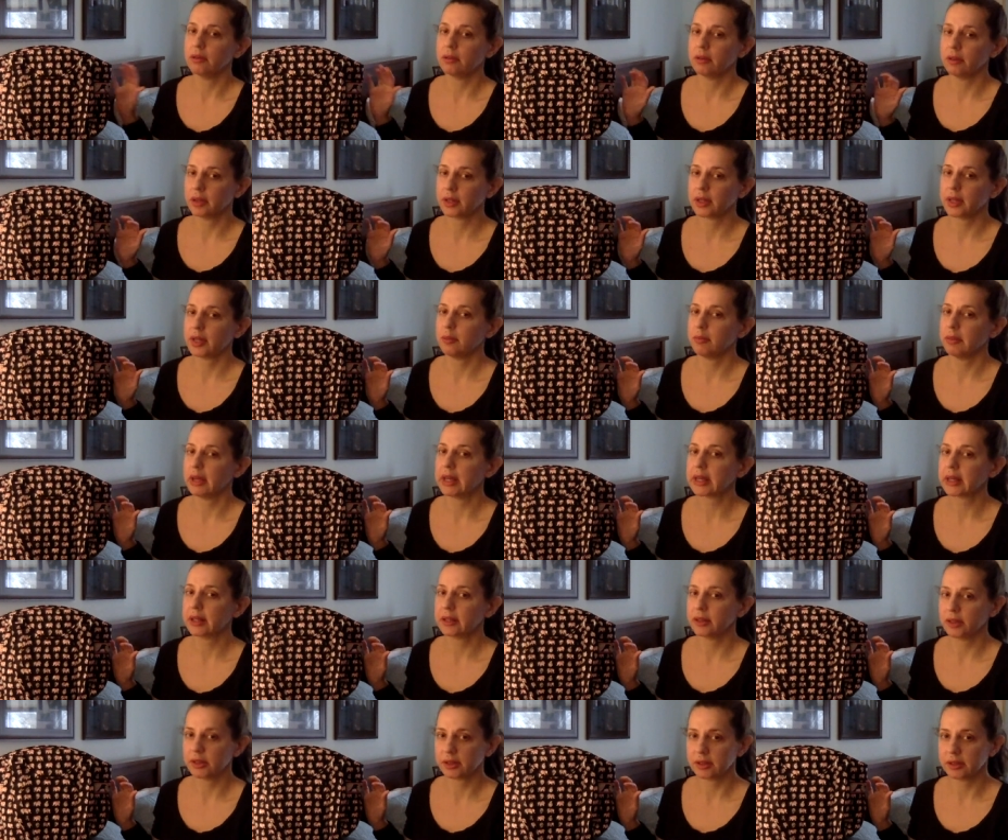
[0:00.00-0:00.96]
or can make
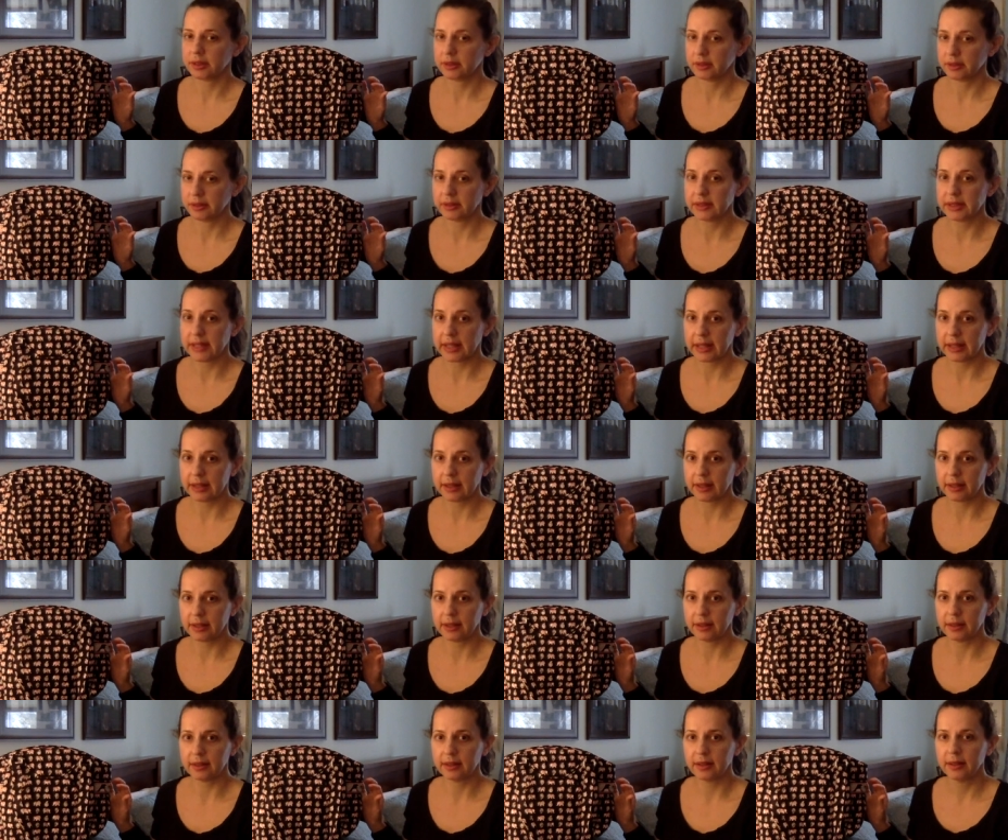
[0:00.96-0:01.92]
it look a little
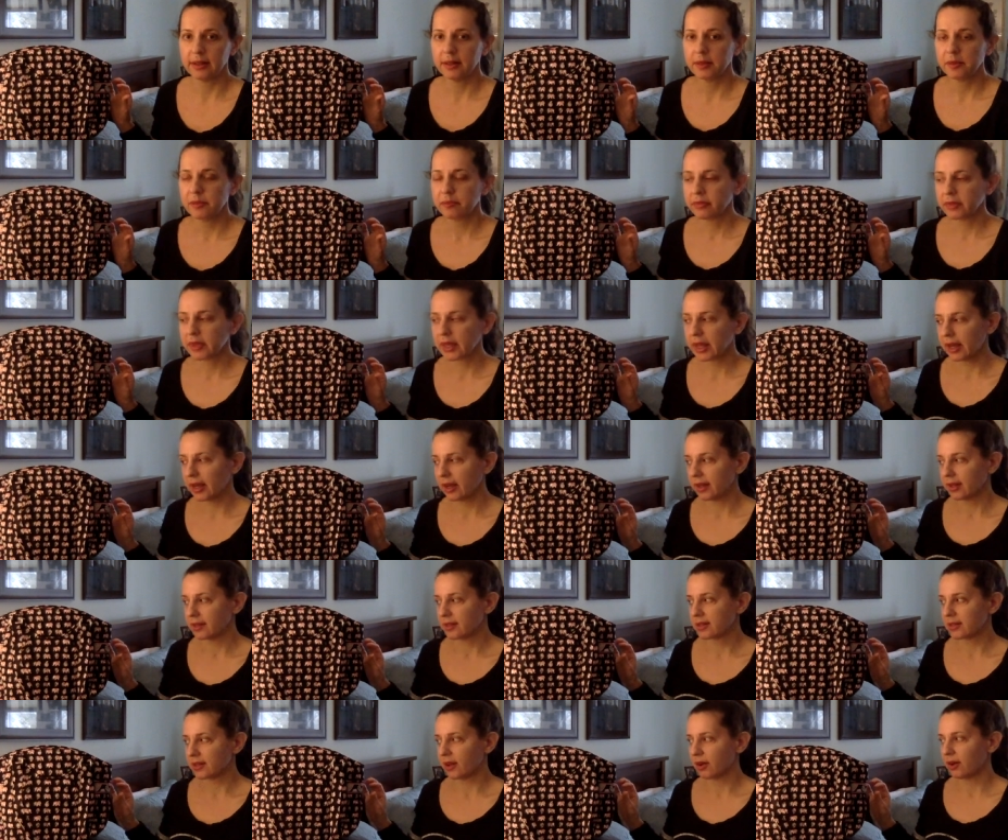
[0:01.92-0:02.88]
dated.
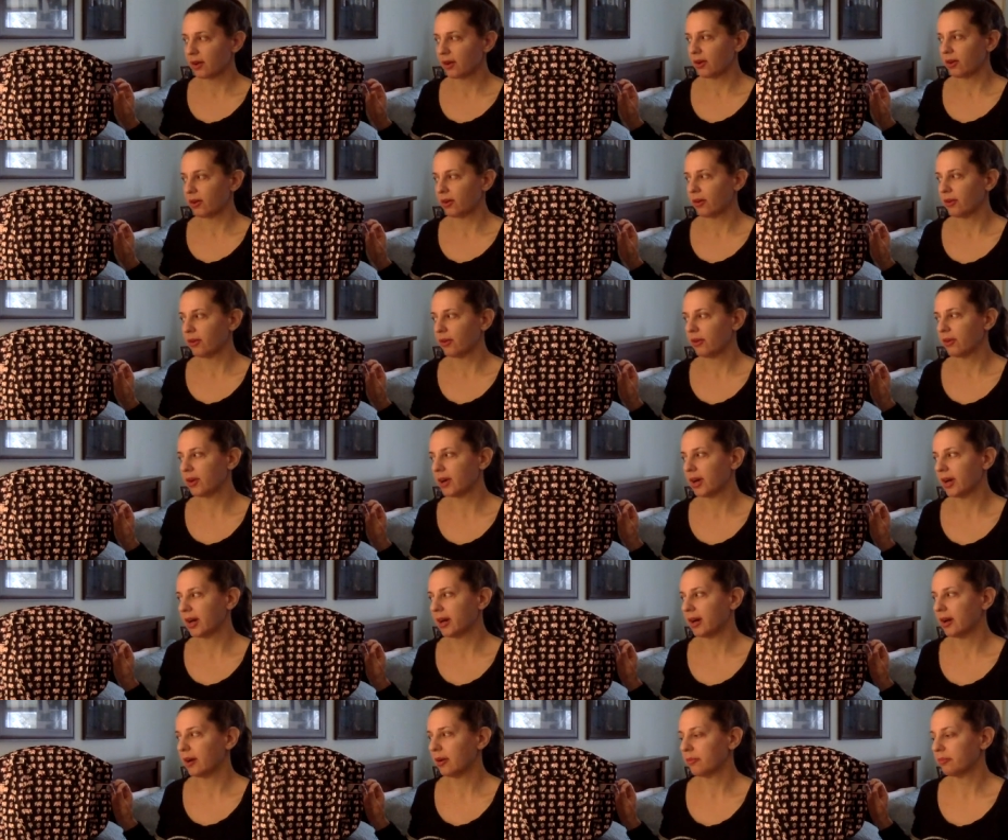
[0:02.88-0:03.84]
And so
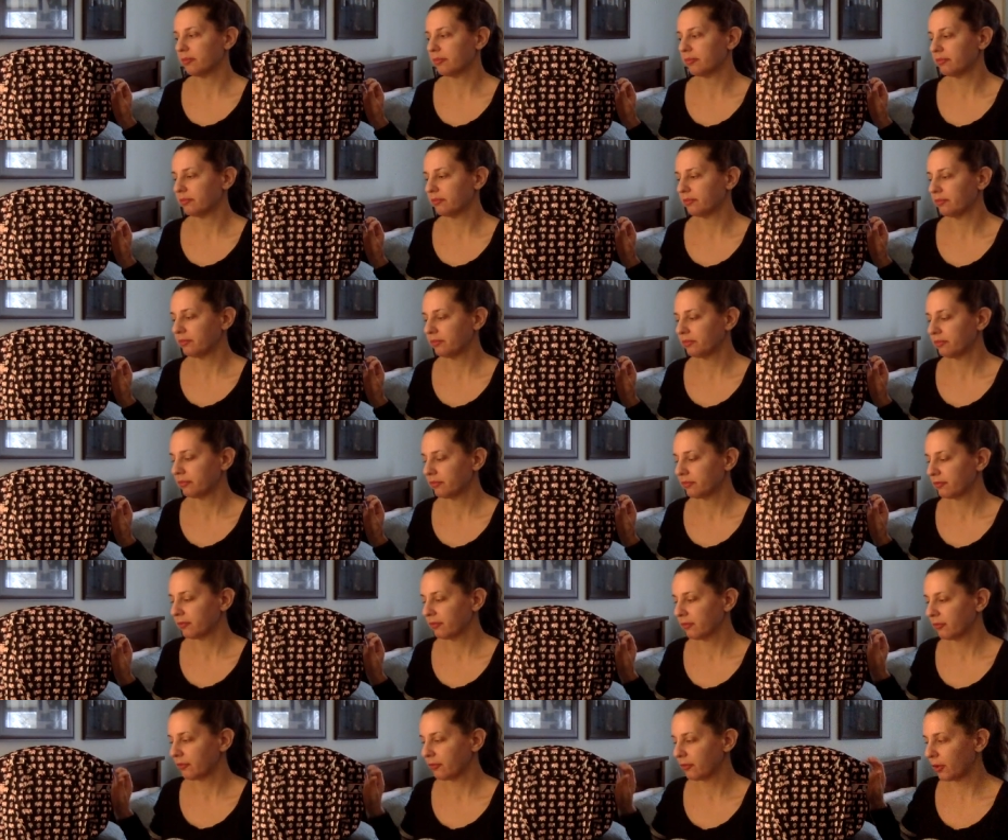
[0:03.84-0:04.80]

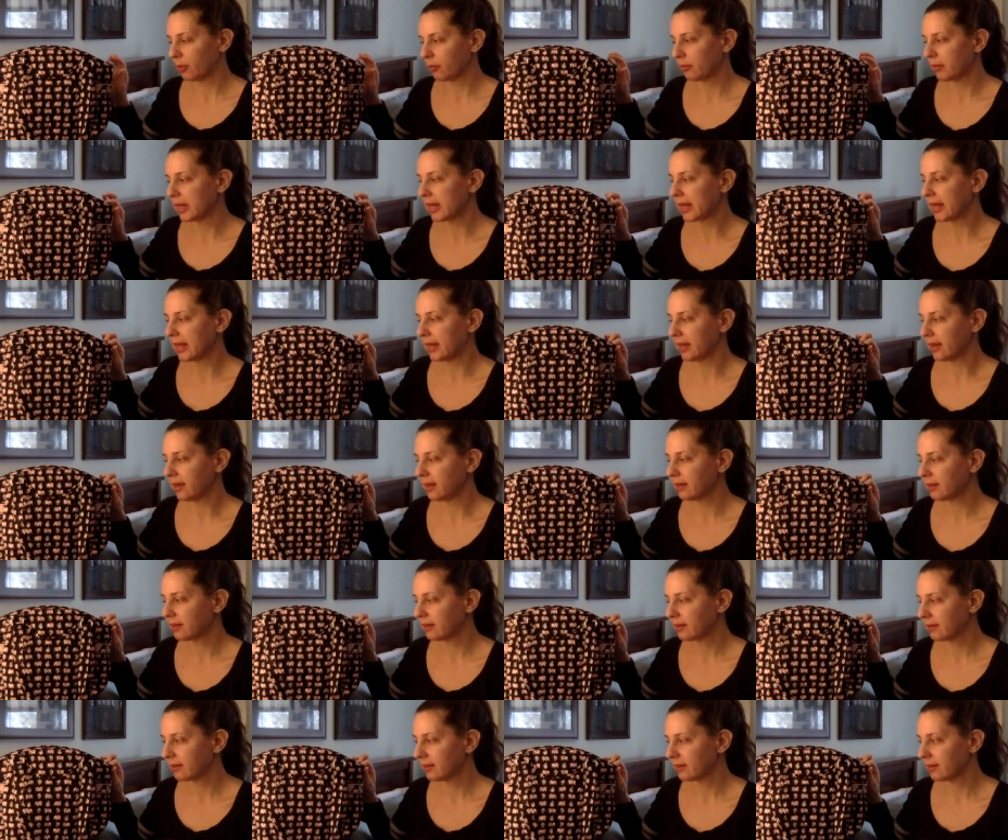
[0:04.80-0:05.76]
for me,
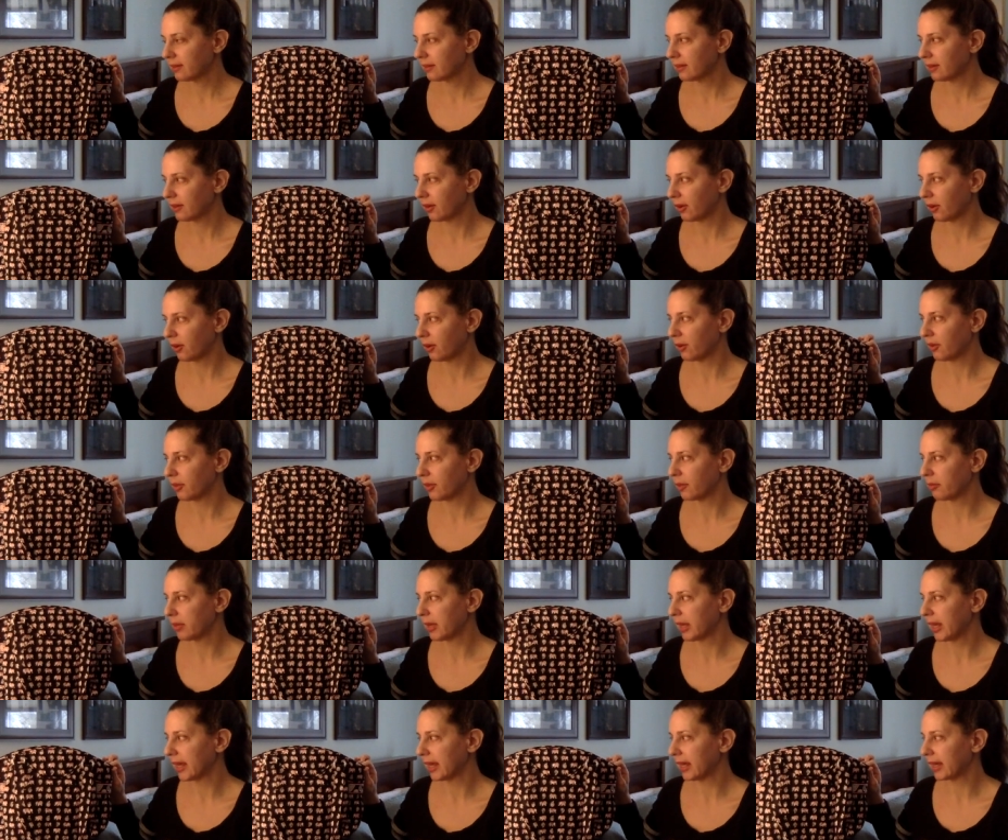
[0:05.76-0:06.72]
though, the
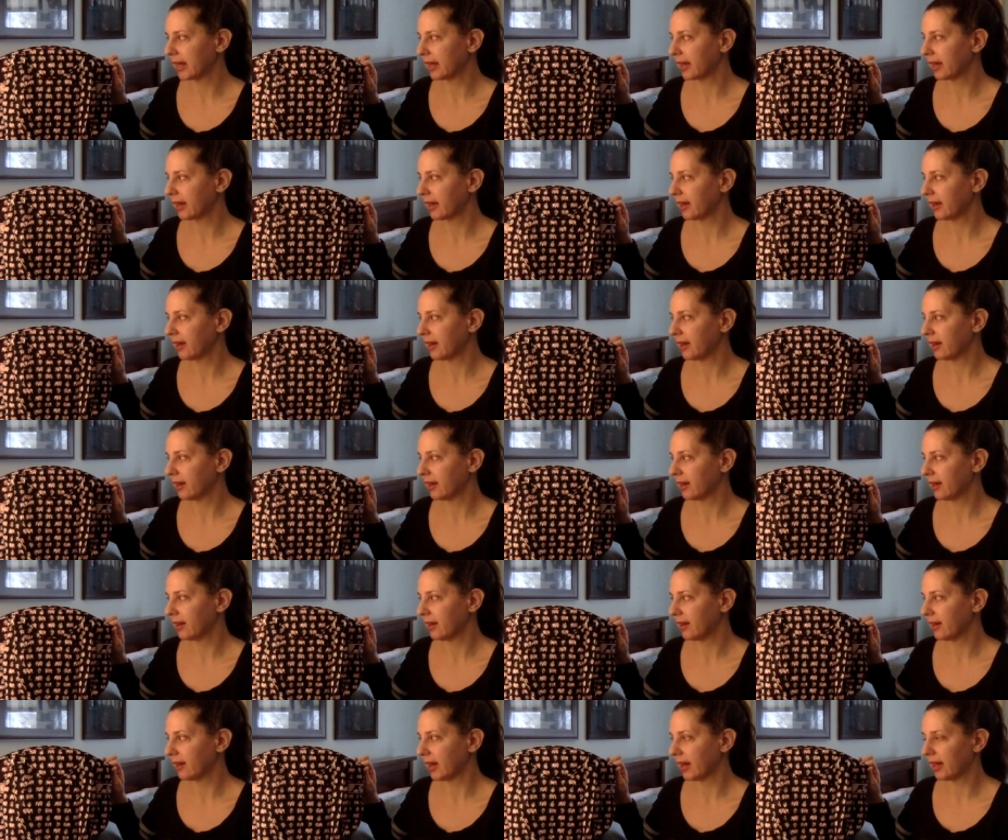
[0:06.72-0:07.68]
pink
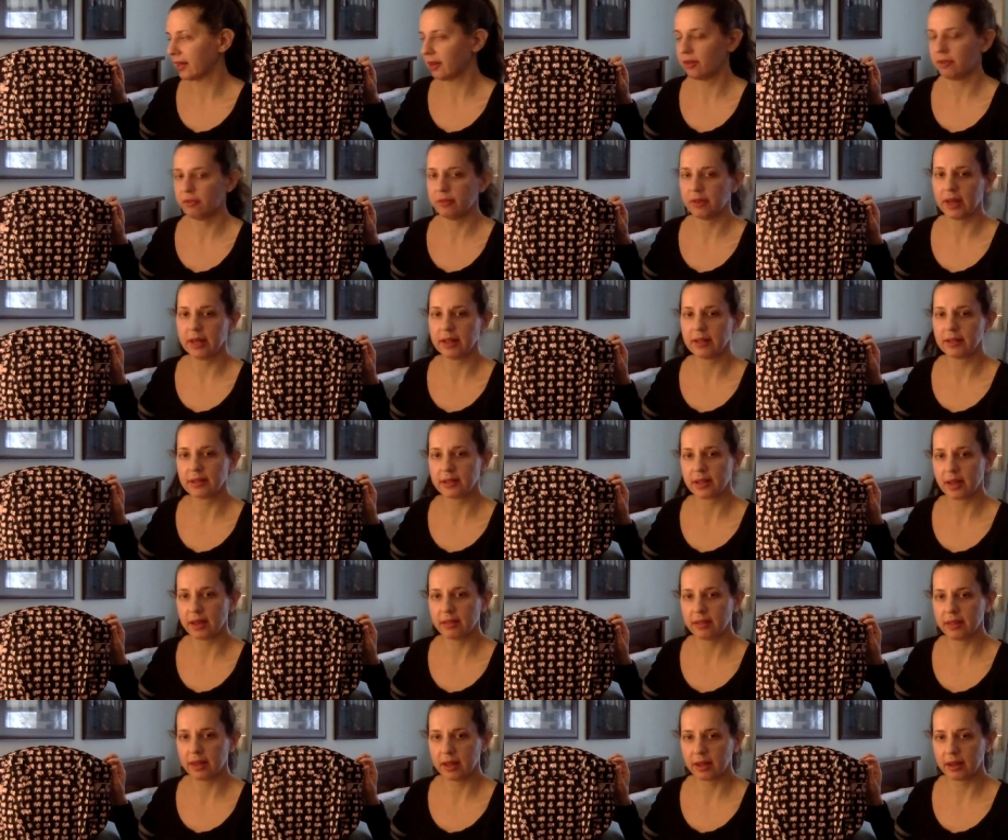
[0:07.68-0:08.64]
elephants, I
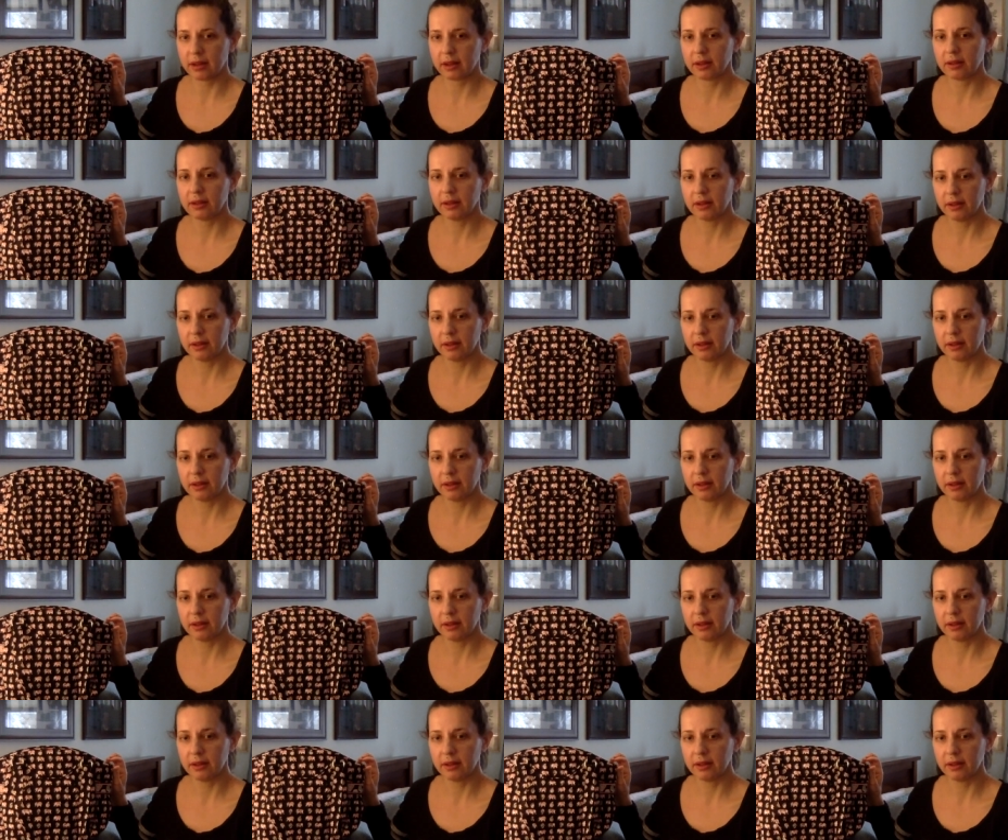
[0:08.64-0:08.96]
think,